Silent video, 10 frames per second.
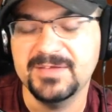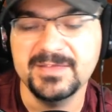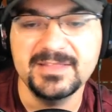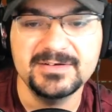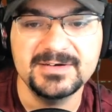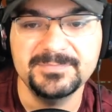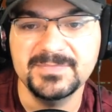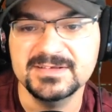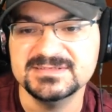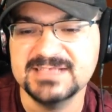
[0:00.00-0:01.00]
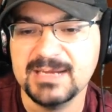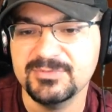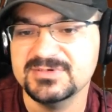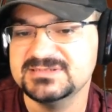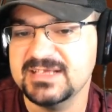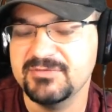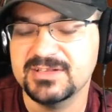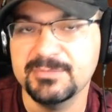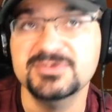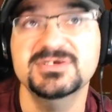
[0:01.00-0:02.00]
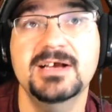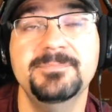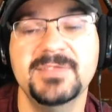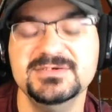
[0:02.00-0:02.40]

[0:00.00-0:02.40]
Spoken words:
On the other, the stabber is 7 kilometers out.